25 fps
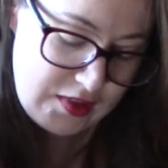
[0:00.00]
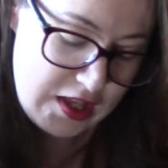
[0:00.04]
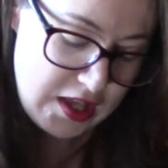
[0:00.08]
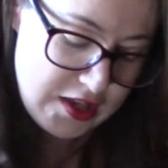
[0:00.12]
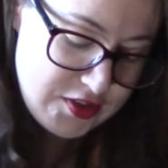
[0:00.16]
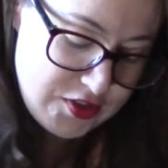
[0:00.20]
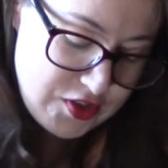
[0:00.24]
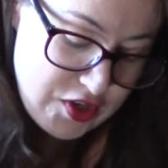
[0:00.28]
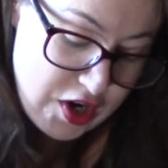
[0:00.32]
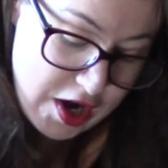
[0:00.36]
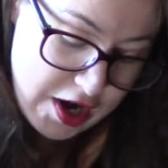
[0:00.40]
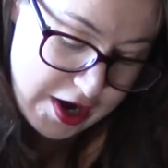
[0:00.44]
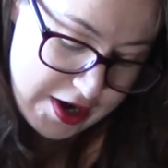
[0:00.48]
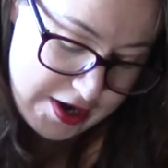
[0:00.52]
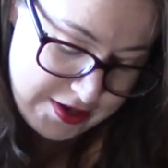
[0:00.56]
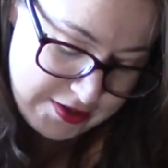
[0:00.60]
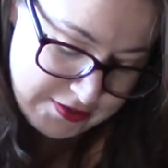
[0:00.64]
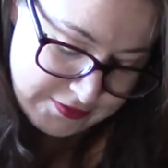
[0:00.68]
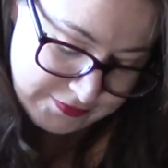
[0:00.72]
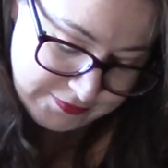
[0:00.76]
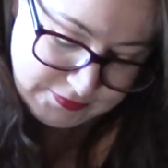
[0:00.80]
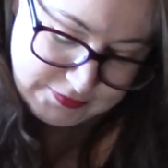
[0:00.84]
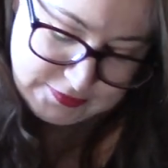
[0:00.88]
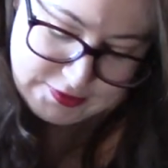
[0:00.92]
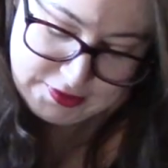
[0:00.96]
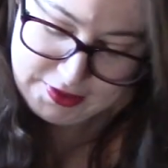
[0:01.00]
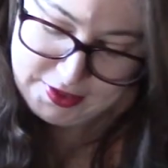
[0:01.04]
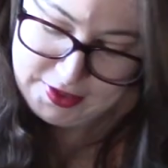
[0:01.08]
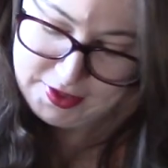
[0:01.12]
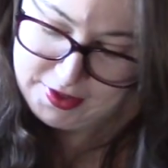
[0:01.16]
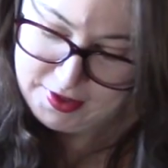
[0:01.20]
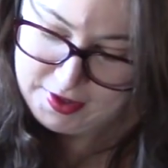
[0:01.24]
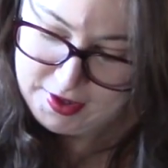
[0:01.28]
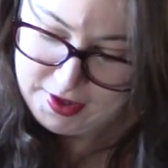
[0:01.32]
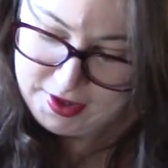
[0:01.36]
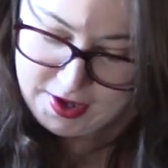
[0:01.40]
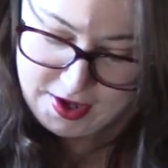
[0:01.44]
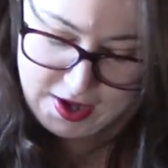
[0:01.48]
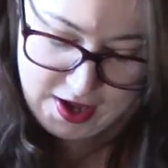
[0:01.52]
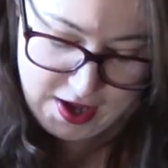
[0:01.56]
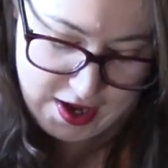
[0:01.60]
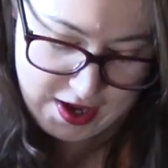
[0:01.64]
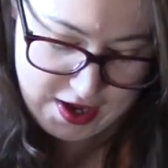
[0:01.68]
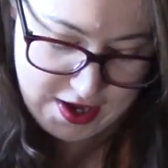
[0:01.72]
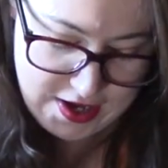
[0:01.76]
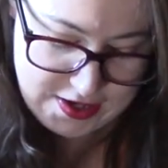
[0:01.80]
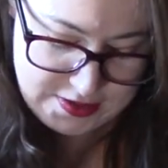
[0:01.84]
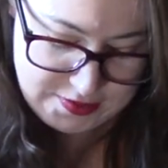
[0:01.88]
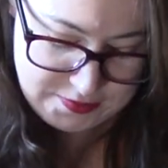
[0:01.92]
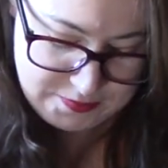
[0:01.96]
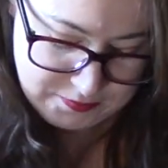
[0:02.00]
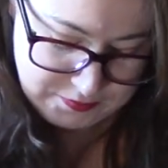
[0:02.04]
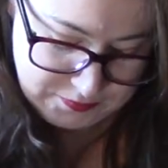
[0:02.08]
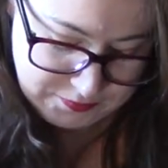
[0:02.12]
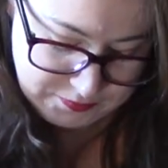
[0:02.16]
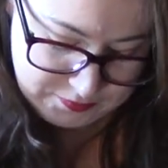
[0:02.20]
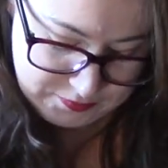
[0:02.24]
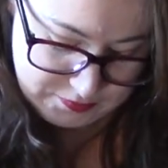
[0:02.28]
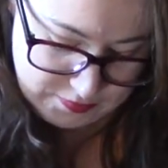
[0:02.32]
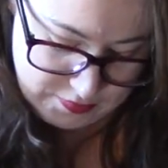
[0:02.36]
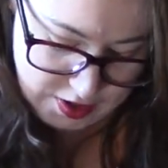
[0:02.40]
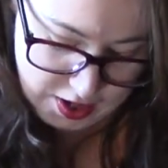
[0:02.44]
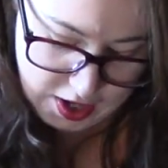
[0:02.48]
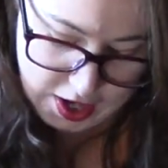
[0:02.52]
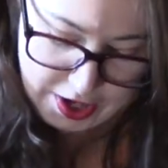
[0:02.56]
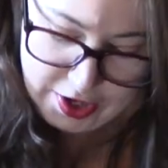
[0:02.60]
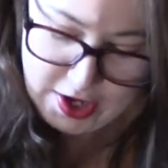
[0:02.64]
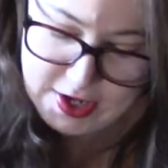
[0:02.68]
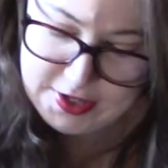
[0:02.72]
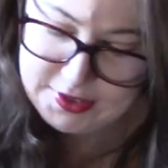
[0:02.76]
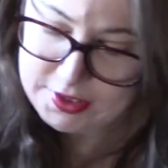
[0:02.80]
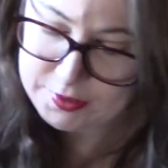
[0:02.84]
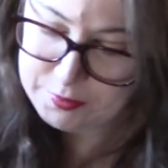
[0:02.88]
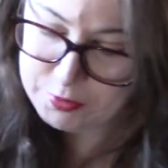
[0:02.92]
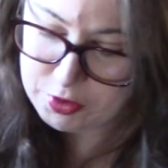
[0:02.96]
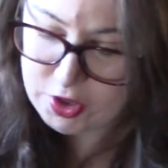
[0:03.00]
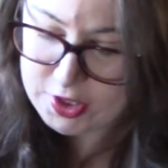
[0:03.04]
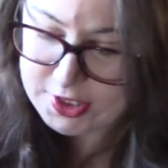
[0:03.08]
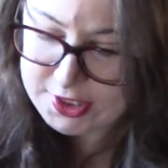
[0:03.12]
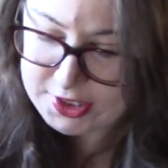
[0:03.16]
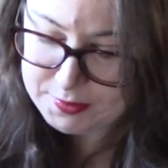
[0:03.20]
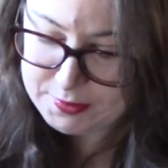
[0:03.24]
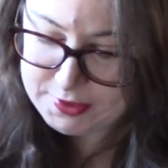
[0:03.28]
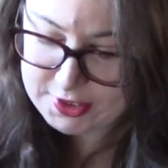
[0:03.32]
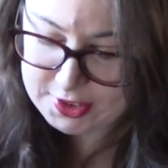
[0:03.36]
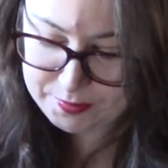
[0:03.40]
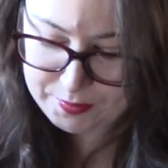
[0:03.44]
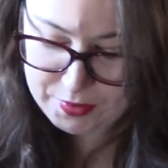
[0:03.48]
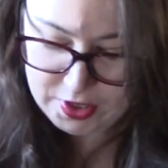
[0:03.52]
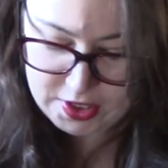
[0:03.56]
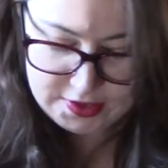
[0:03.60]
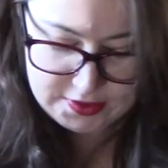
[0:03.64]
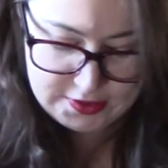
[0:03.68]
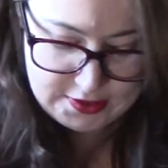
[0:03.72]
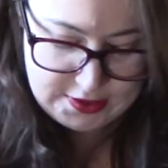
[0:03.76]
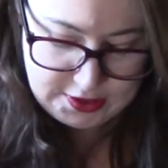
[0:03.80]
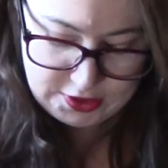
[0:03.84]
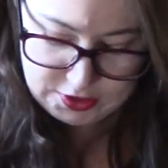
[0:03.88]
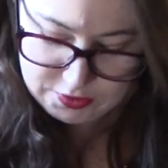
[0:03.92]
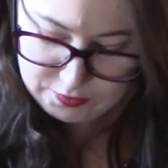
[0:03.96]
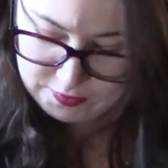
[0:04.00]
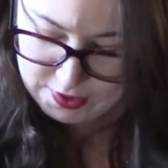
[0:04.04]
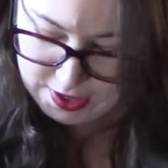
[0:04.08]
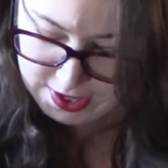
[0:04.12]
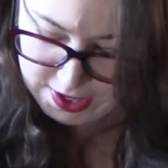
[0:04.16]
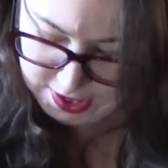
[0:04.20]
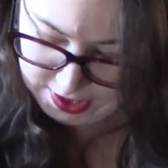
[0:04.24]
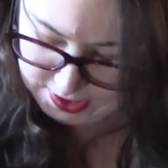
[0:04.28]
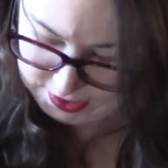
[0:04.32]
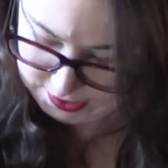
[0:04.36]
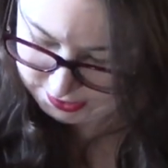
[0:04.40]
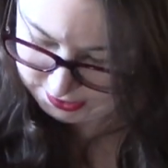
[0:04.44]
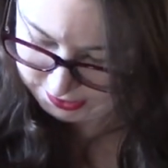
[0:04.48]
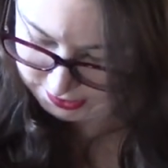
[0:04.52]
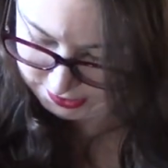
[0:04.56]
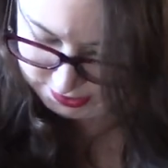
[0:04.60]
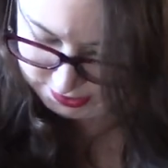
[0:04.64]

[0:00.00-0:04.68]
Sorry. Um, I got some Christmas books. That's right.